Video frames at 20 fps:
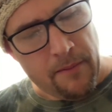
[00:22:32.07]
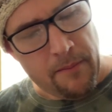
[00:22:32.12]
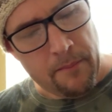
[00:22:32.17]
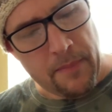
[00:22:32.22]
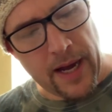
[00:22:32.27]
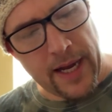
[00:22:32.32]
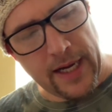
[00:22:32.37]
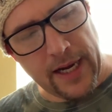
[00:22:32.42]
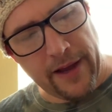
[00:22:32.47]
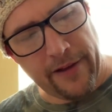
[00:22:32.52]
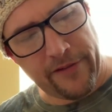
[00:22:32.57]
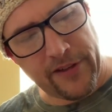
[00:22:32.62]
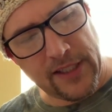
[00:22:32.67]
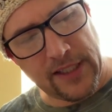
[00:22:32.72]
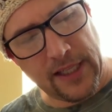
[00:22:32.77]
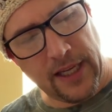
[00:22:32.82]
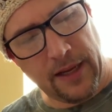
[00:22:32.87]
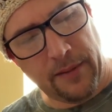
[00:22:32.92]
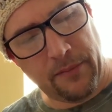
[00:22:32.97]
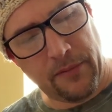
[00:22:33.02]
might have
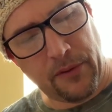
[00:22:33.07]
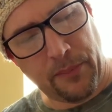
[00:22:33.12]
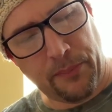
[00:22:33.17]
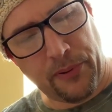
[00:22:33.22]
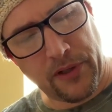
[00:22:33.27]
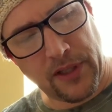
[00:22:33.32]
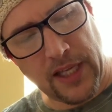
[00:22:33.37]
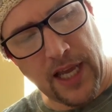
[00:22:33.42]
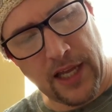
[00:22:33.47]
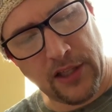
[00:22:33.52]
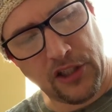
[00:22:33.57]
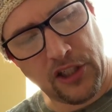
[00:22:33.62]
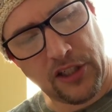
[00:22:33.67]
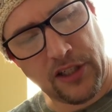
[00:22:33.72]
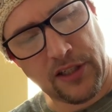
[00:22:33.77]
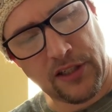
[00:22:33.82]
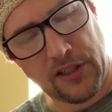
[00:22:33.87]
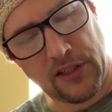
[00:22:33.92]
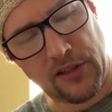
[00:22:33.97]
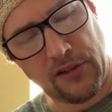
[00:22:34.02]
seemed
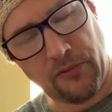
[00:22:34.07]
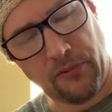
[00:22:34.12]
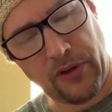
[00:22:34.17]
pretentious,